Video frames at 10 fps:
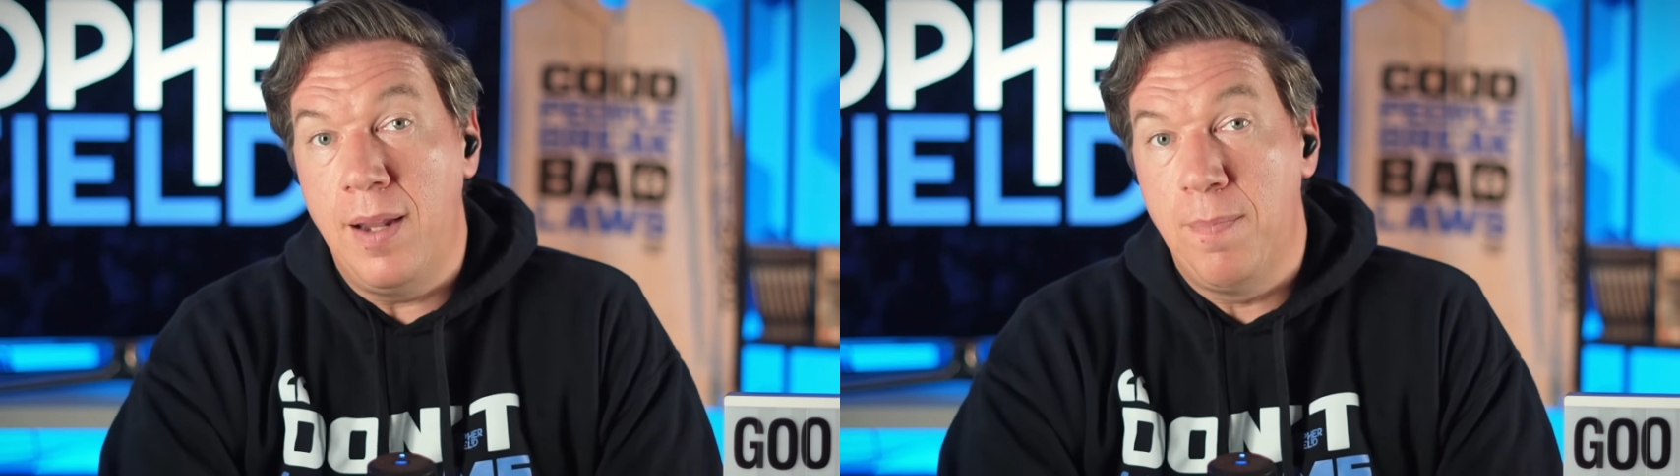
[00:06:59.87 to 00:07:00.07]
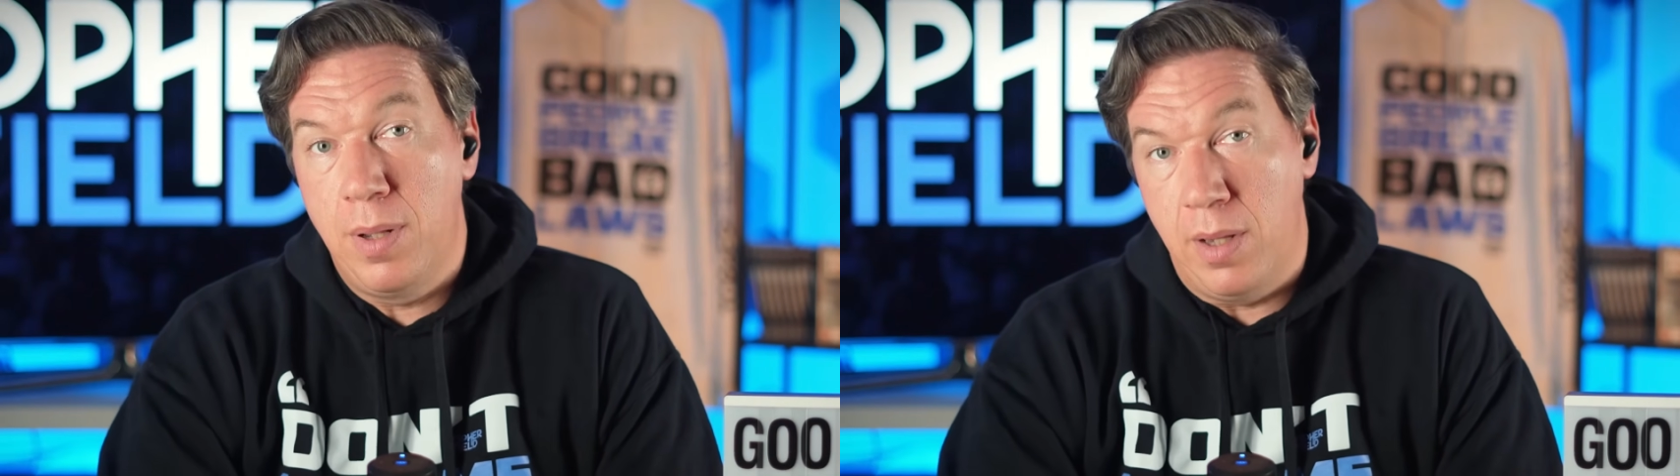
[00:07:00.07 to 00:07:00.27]

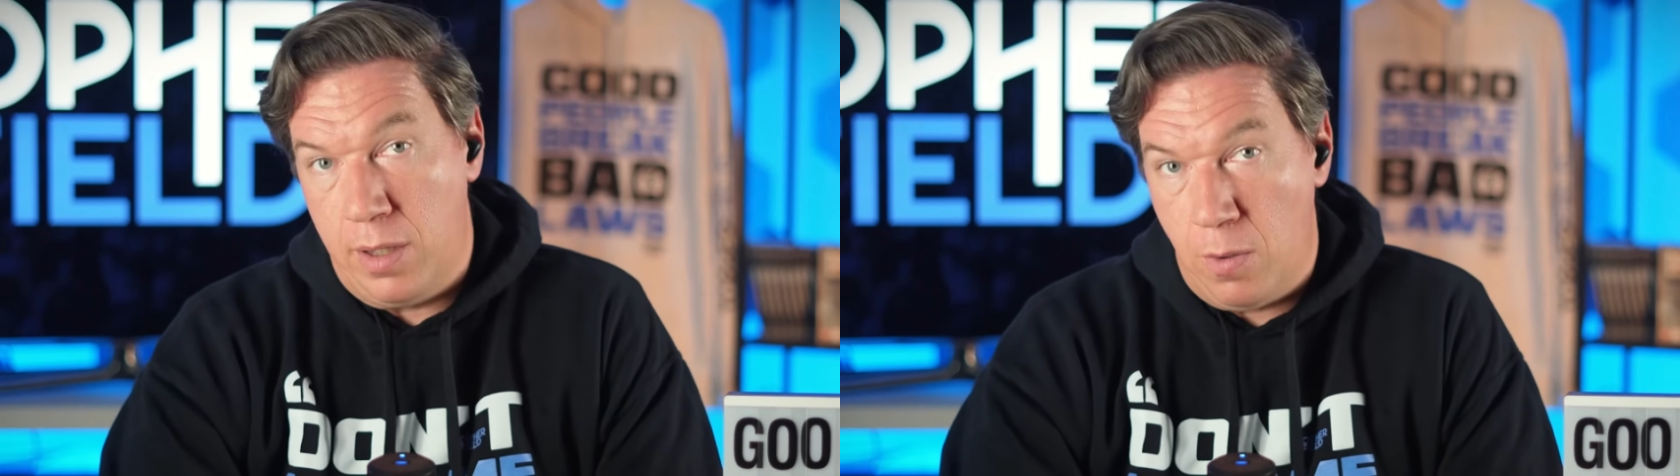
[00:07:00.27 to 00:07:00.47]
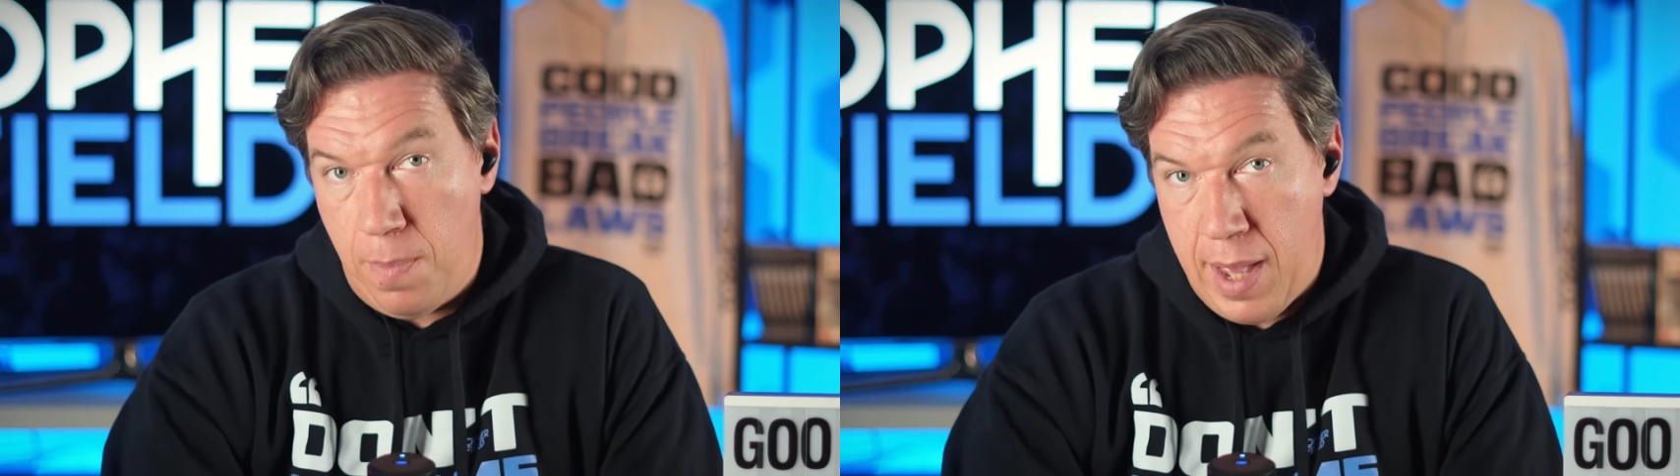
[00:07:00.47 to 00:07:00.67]
in
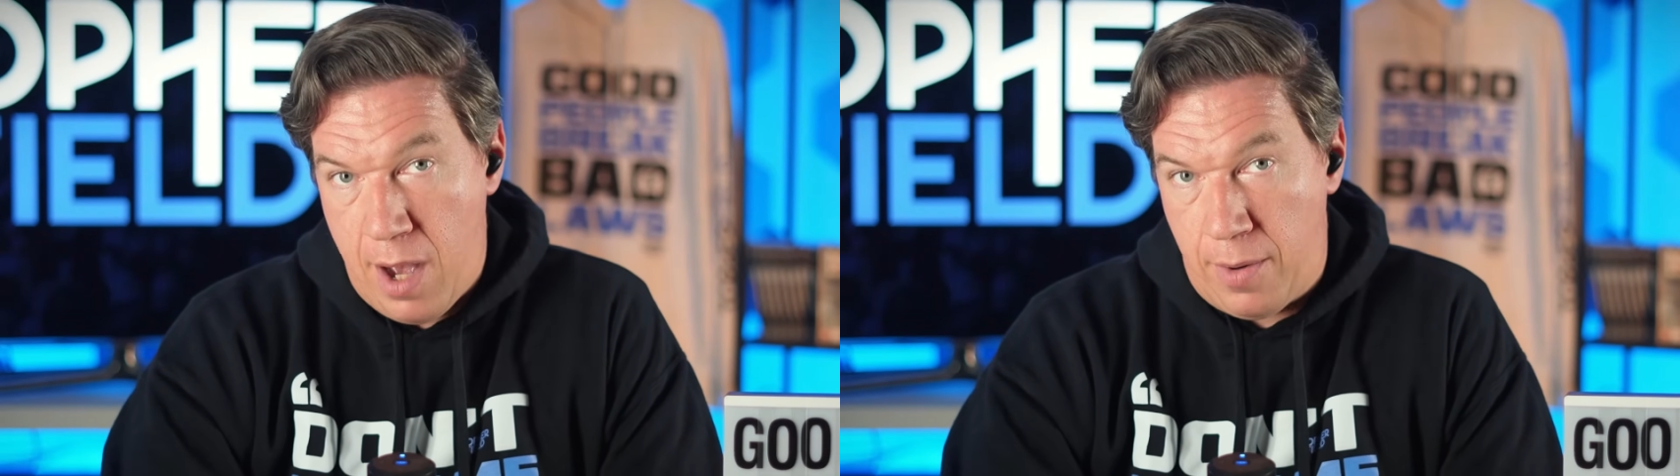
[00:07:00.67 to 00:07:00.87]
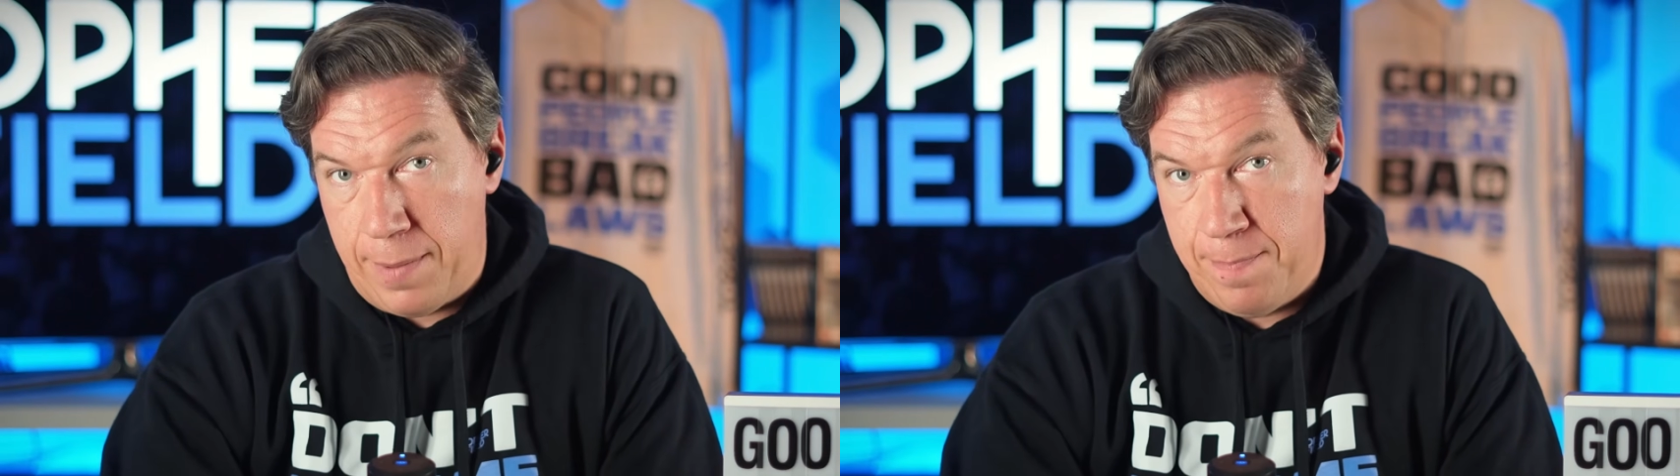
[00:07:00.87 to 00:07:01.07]
political
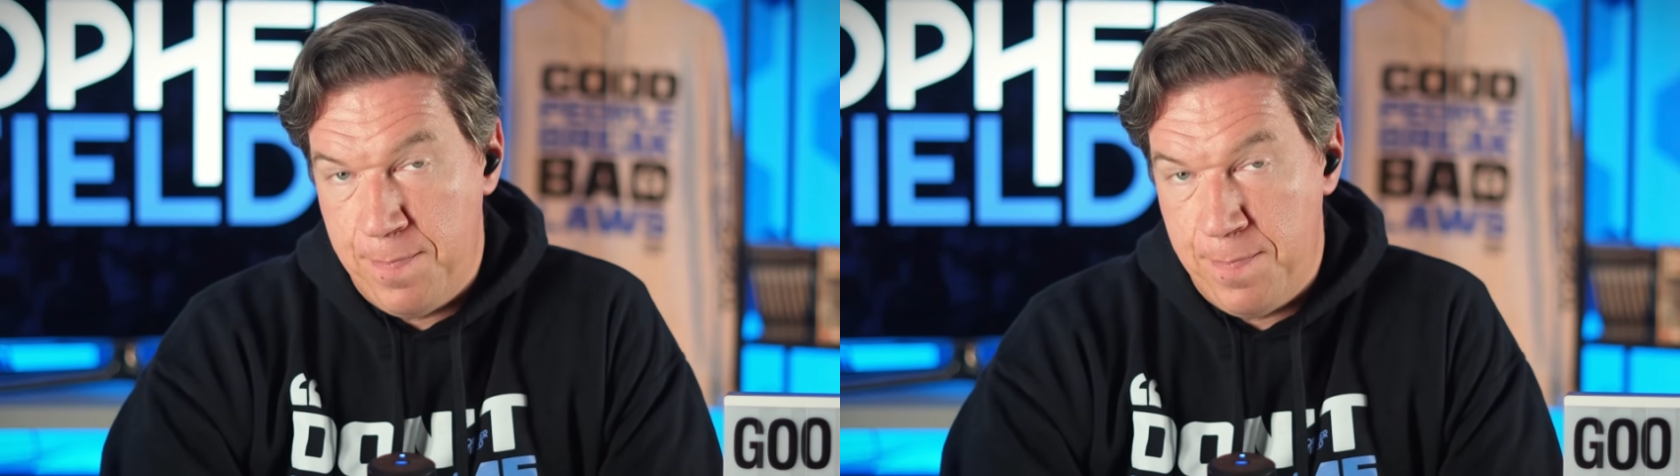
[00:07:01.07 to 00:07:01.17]
power.